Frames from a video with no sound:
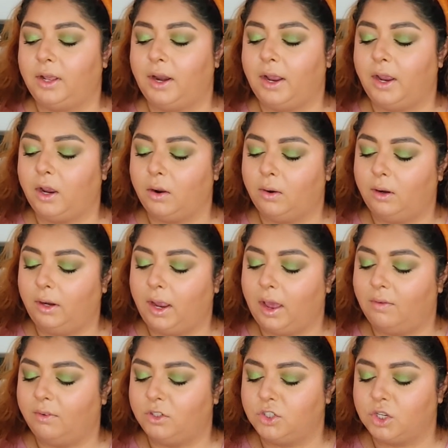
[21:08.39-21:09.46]
that I currently
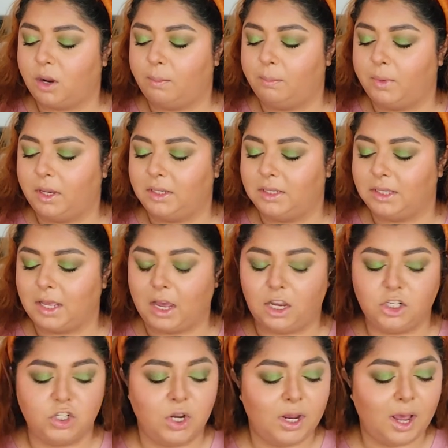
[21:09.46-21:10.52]
have in Shop My
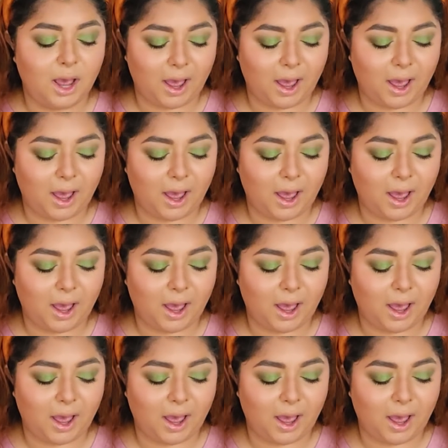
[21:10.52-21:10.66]
Stash.